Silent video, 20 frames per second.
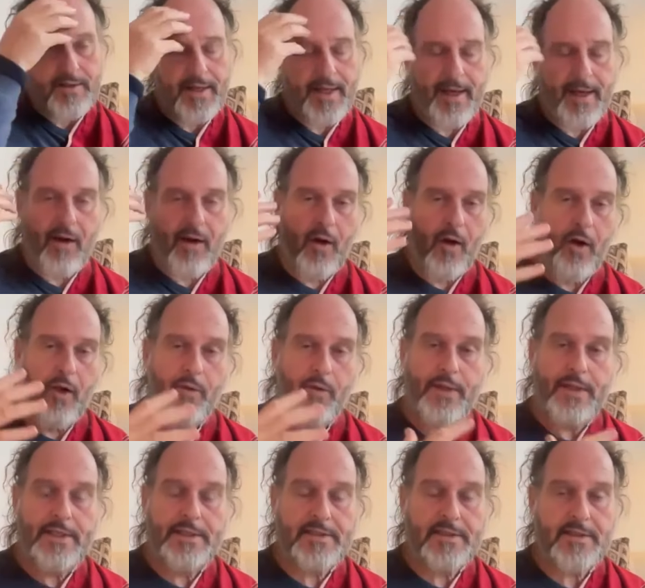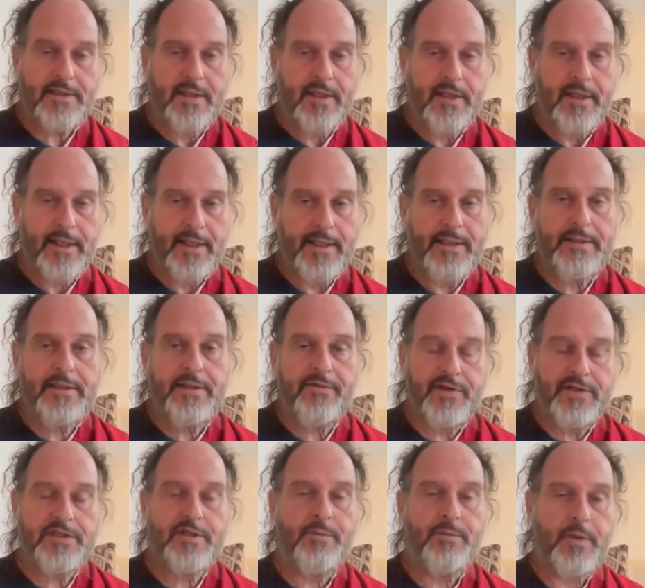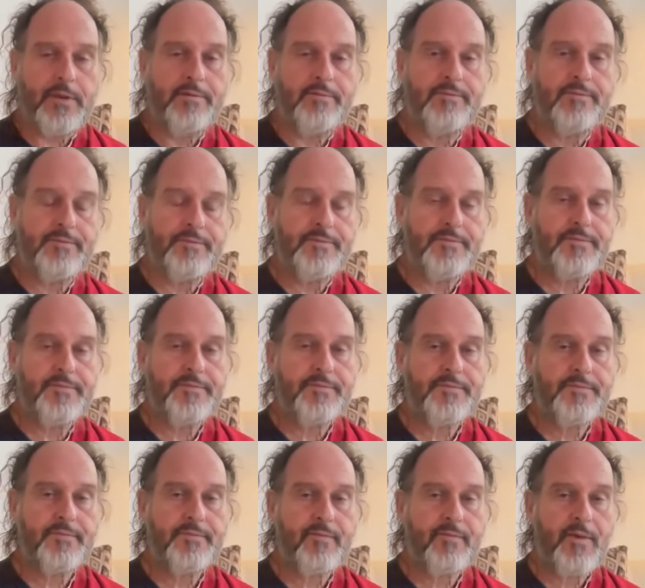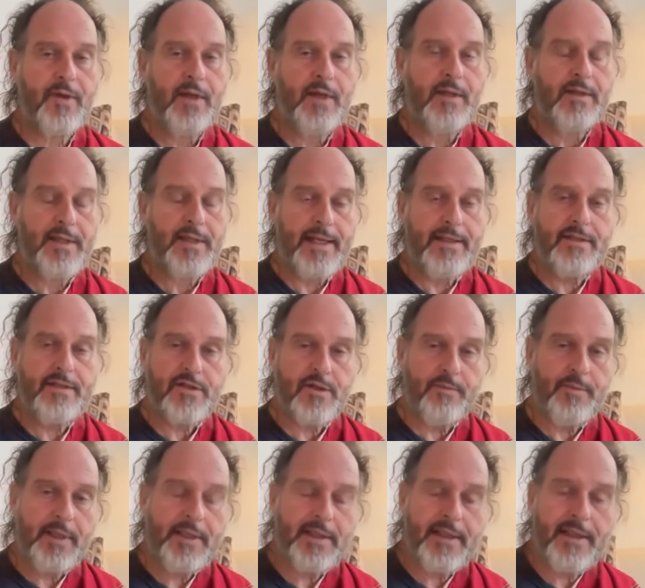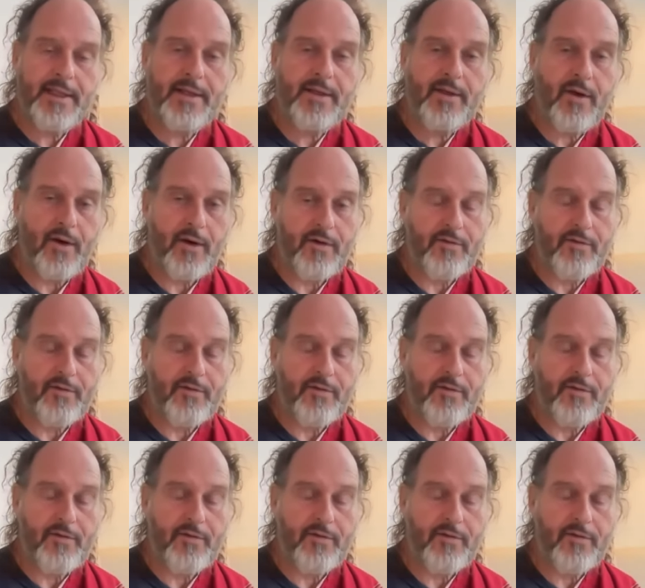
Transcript: They are always indivisible. That is the meaning